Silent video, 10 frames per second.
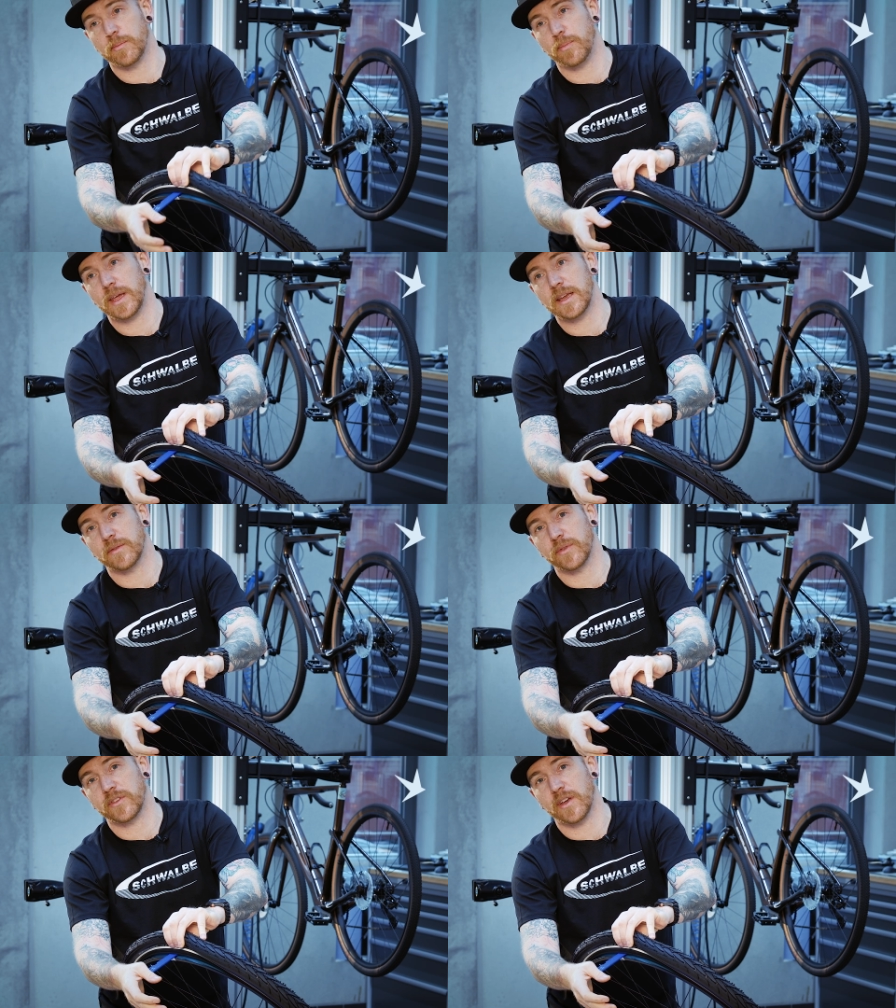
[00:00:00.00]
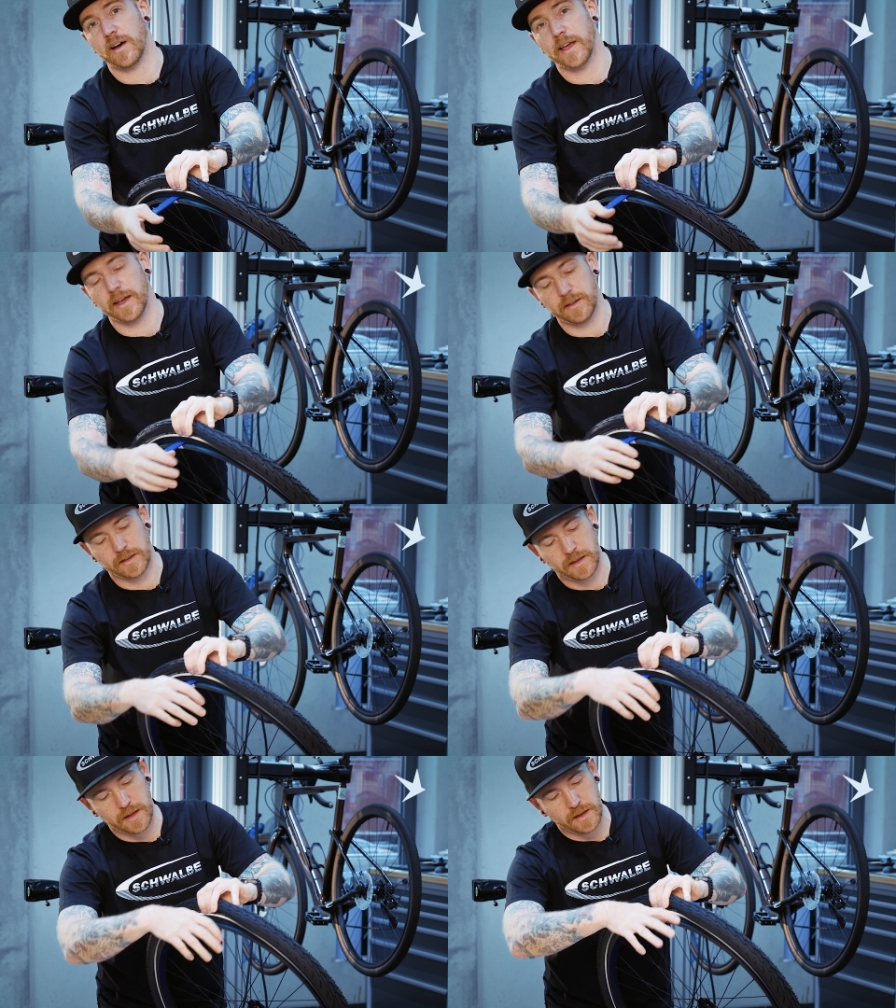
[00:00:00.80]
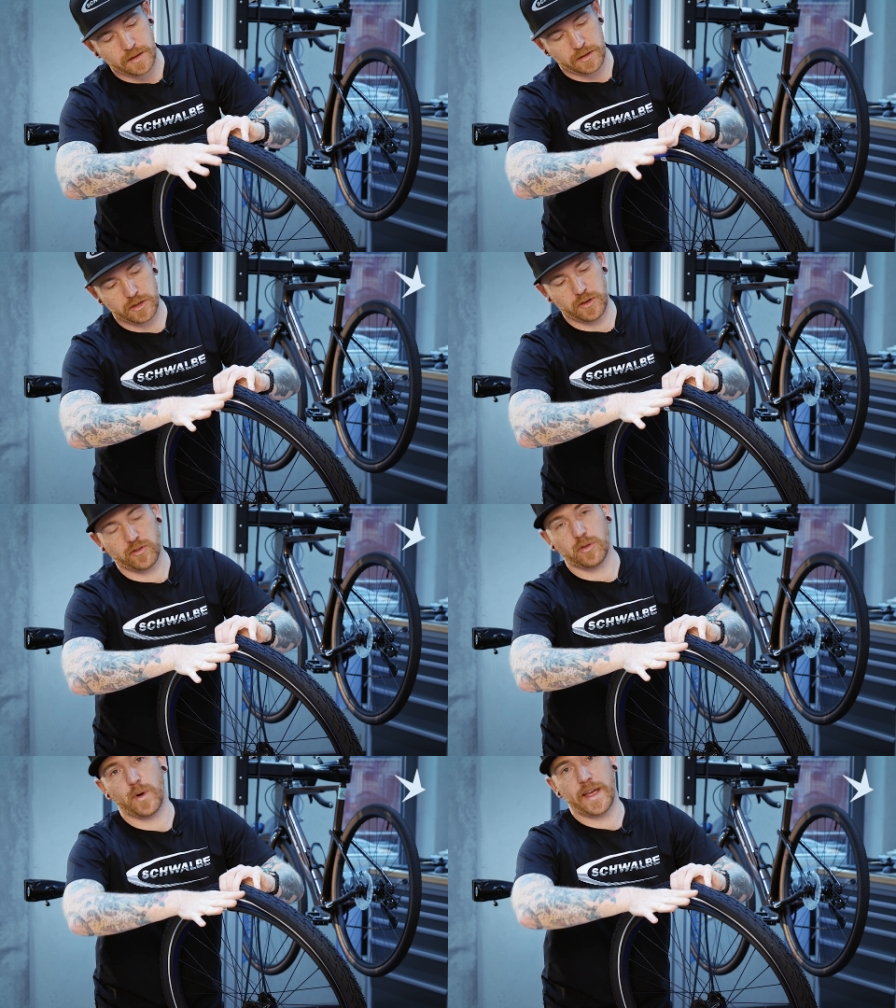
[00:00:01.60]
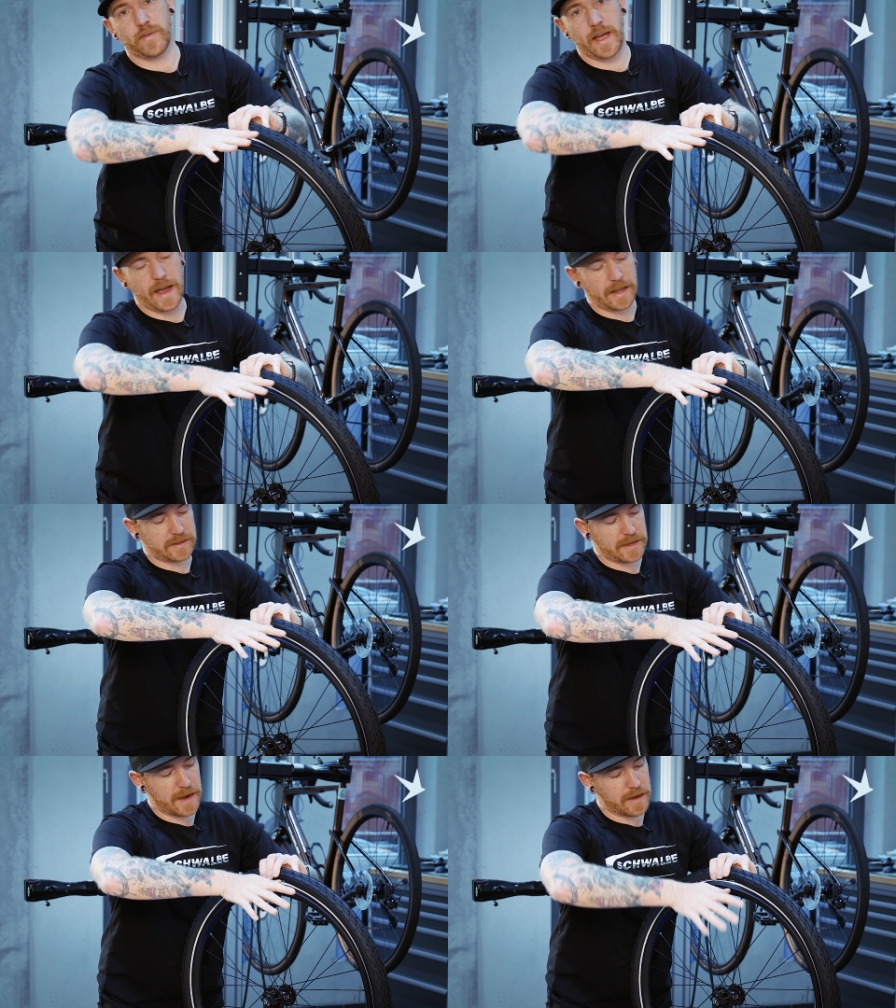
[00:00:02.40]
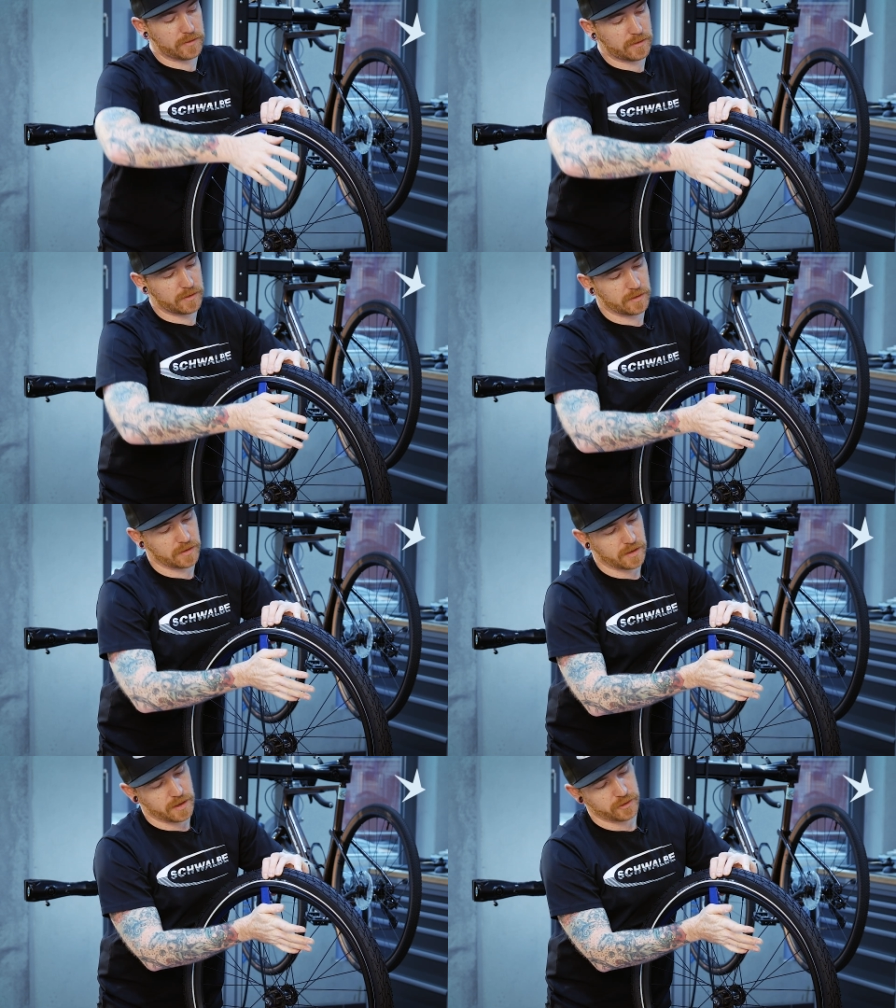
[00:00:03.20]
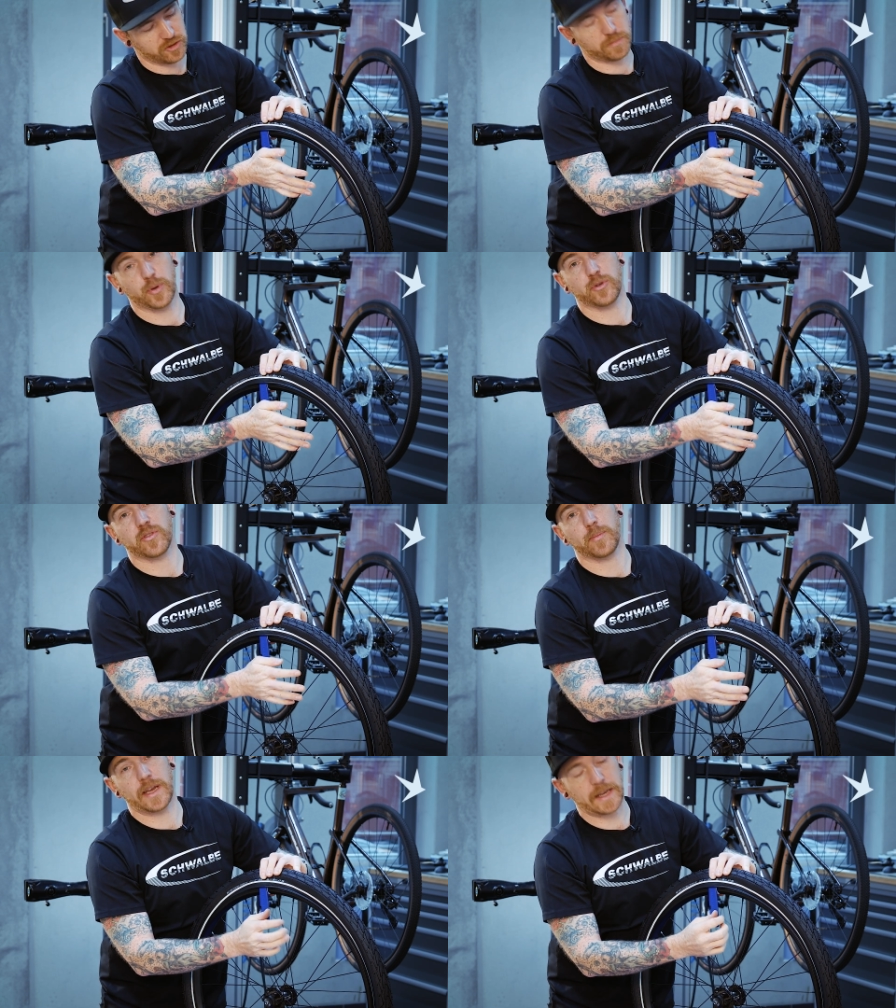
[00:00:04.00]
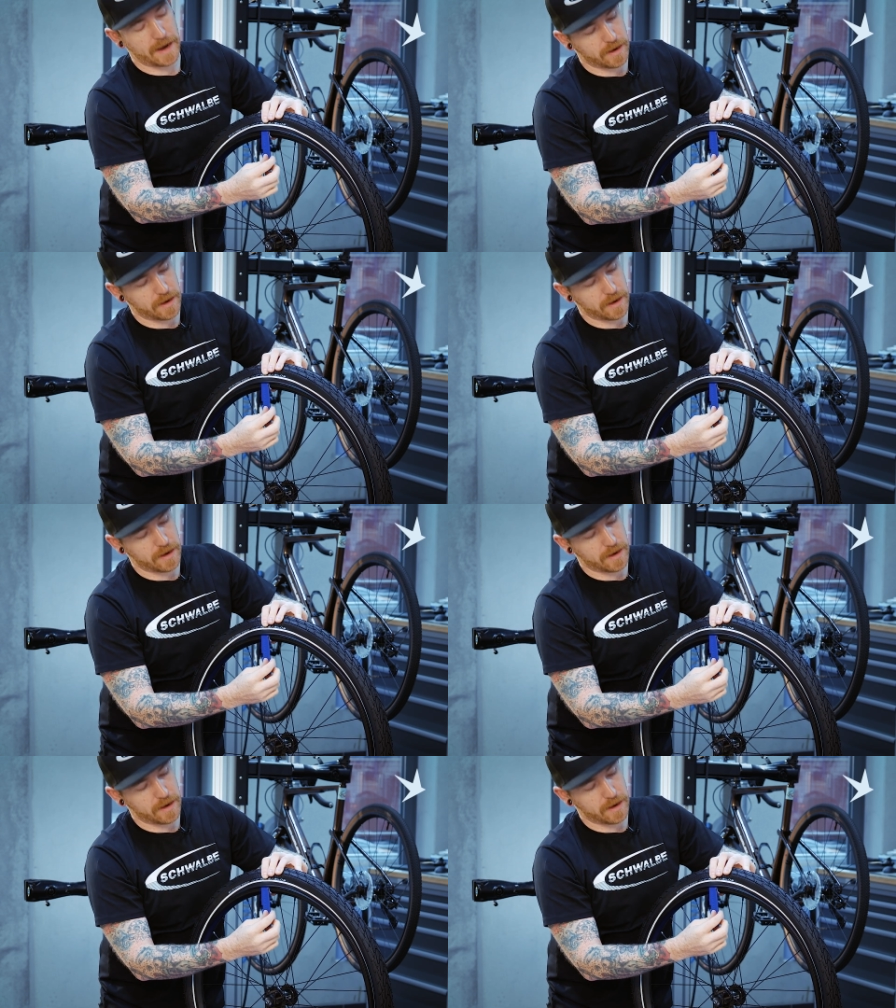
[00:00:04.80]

the bead of the tyre. Using the weight of our hand down, just push the bead